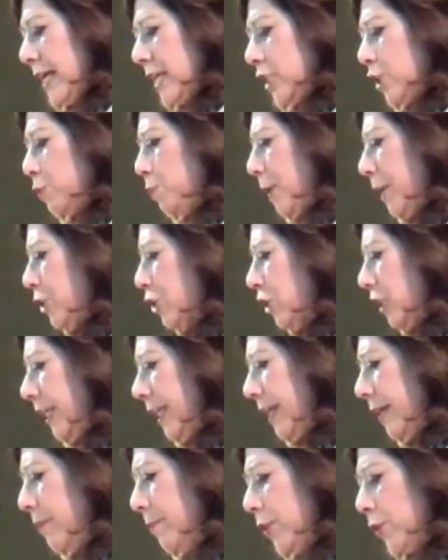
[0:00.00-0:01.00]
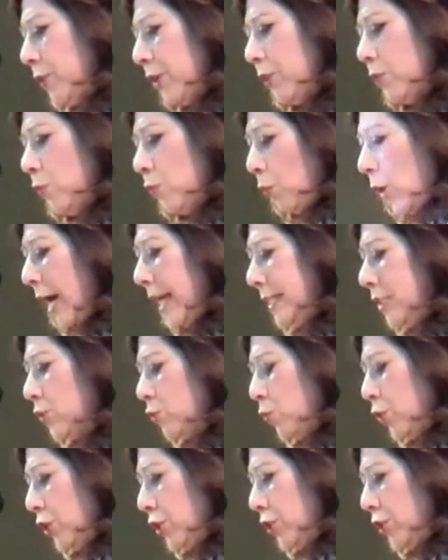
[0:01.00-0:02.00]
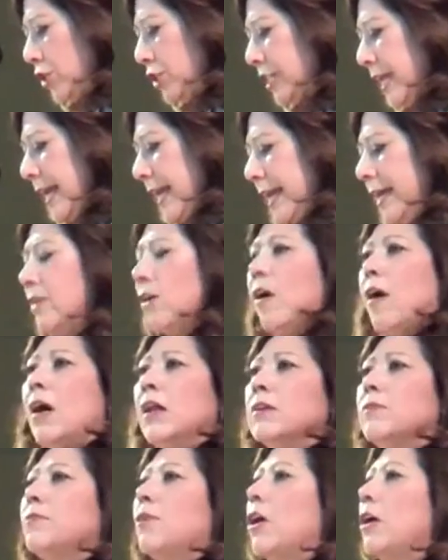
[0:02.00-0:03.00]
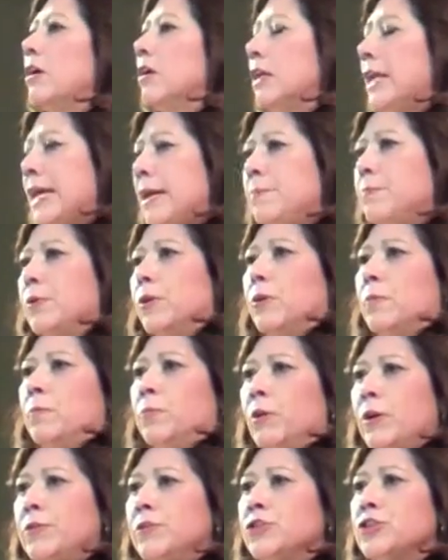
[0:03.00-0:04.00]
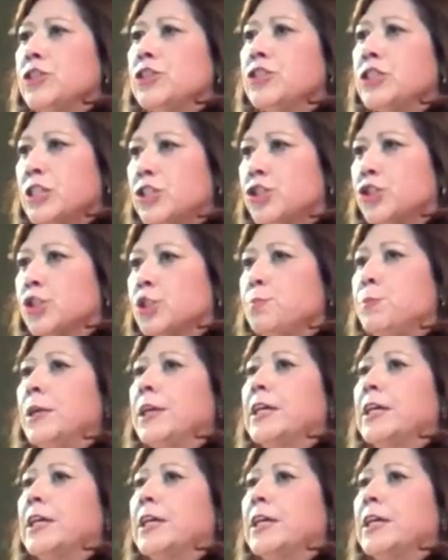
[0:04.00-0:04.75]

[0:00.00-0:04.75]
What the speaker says: especially immigrant rights workers, and all of our labor brothers and sisters.